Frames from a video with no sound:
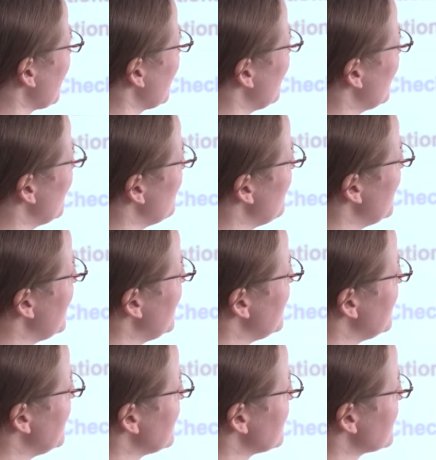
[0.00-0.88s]

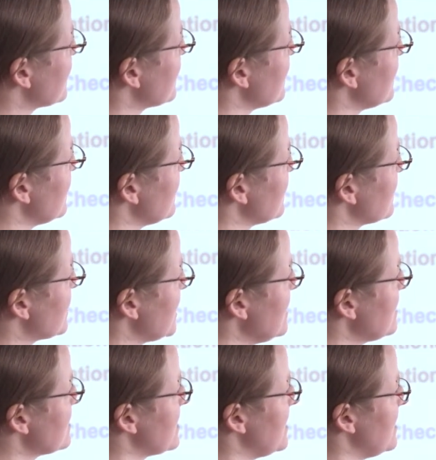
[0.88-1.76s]
And
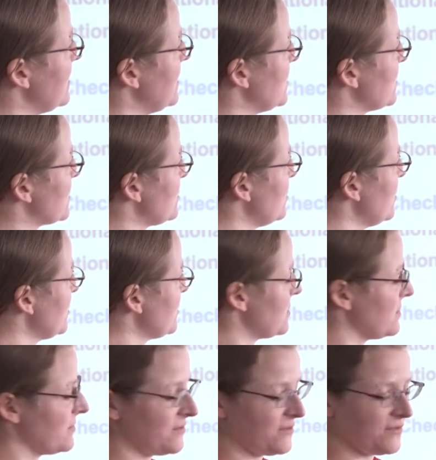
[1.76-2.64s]
since then, there's
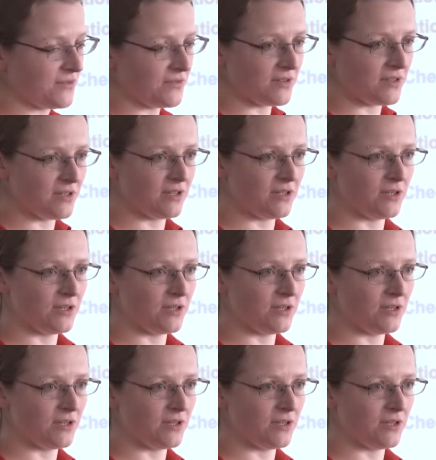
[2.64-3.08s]
lots of